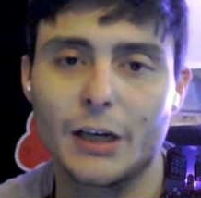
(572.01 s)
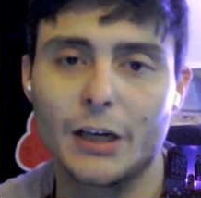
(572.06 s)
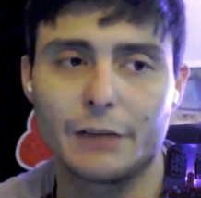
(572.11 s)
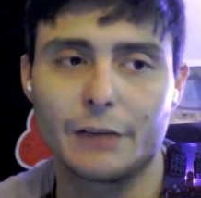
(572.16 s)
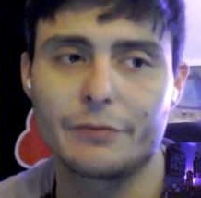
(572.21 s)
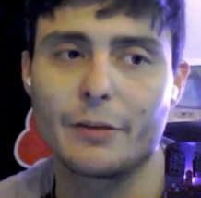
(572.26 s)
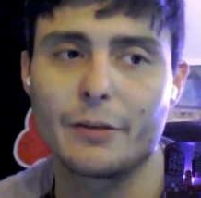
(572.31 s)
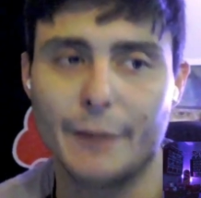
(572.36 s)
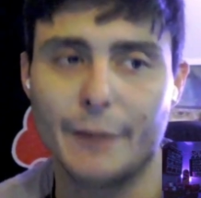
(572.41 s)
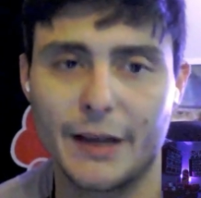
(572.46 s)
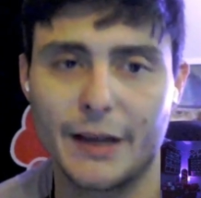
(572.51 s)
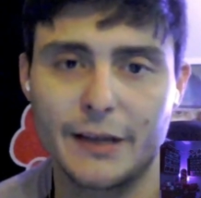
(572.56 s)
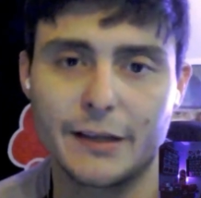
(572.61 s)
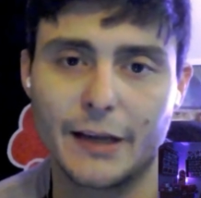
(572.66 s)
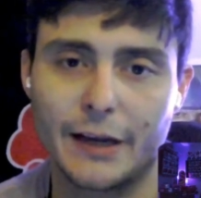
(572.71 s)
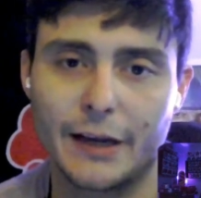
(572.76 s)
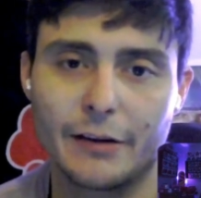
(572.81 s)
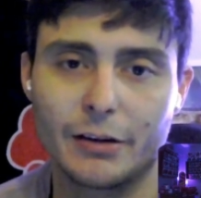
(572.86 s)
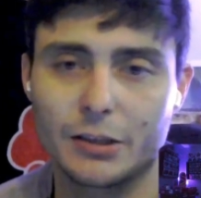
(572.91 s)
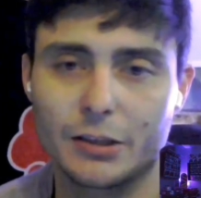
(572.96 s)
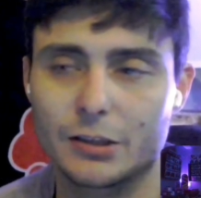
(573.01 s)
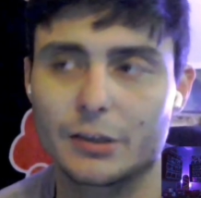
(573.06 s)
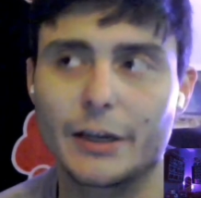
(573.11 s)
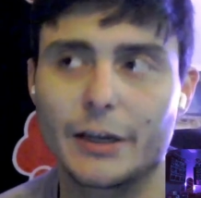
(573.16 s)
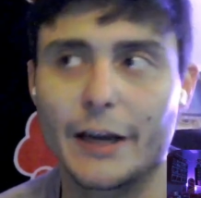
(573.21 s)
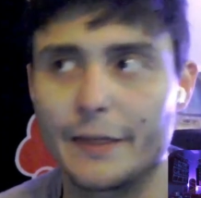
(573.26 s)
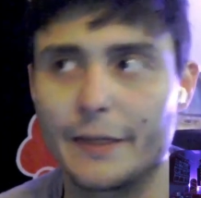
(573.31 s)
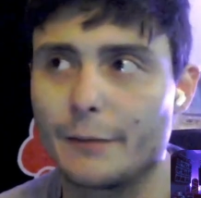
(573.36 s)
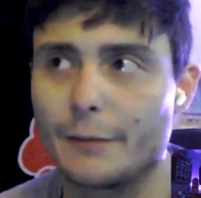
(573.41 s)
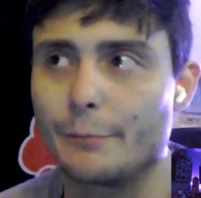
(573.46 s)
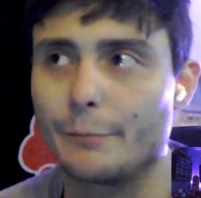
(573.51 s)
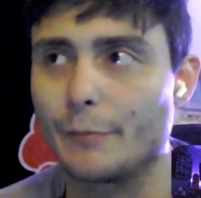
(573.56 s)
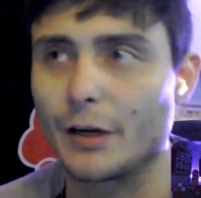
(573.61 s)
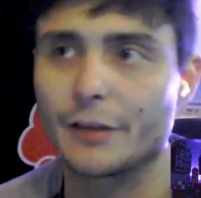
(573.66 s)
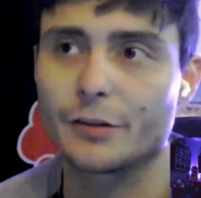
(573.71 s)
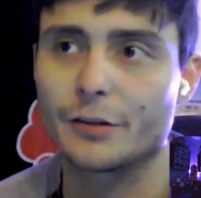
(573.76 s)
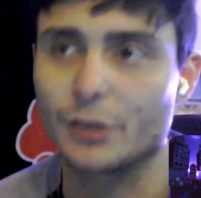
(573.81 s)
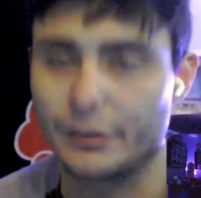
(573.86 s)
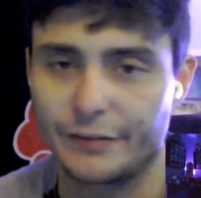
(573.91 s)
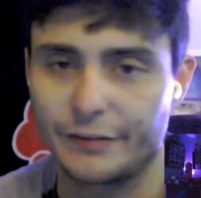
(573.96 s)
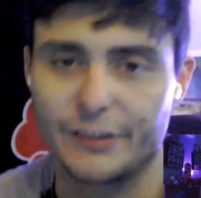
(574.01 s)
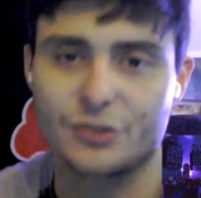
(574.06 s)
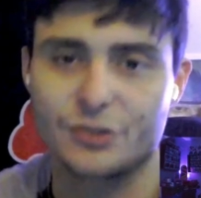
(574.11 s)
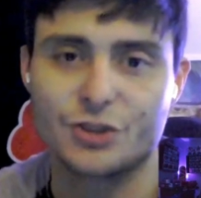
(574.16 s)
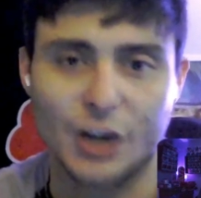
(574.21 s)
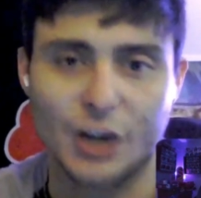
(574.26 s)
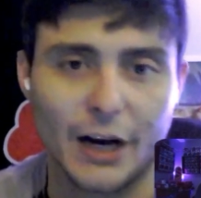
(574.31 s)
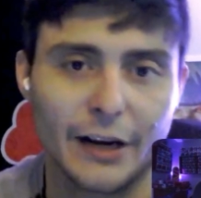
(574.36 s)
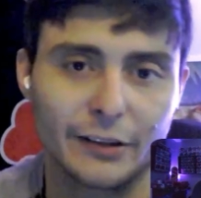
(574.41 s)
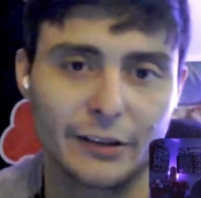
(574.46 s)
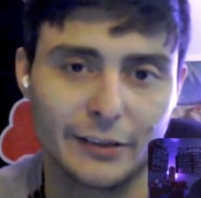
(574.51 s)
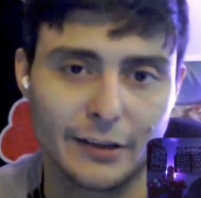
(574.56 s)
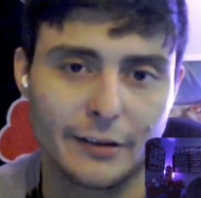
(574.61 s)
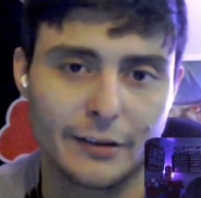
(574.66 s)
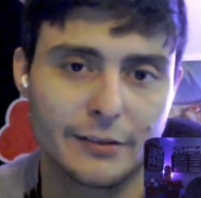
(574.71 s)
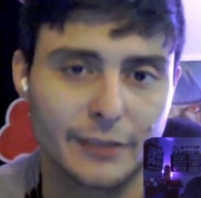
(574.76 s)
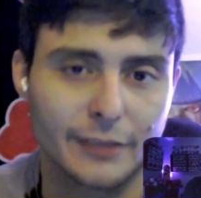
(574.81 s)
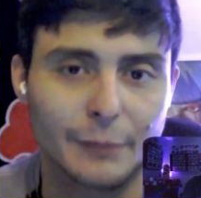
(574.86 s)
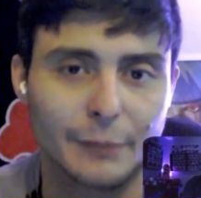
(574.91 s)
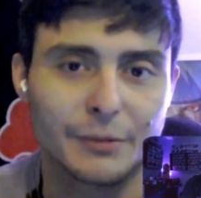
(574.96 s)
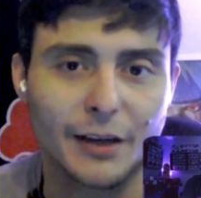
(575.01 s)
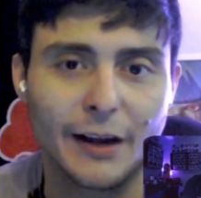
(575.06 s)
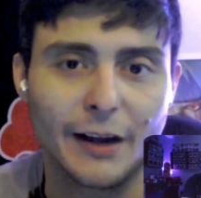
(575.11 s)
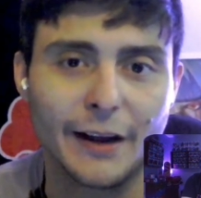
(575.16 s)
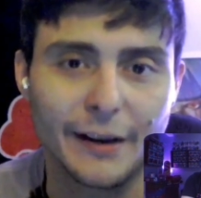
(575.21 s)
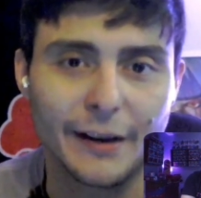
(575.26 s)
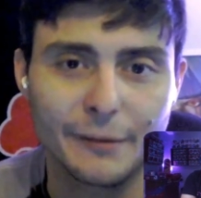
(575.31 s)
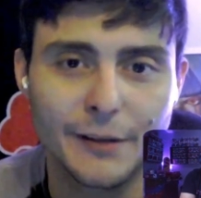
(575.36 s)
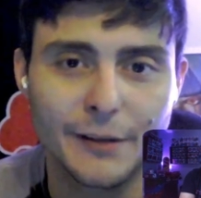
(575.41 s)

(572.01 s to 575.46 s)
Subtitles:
of the main character and the mother of his child at the same time.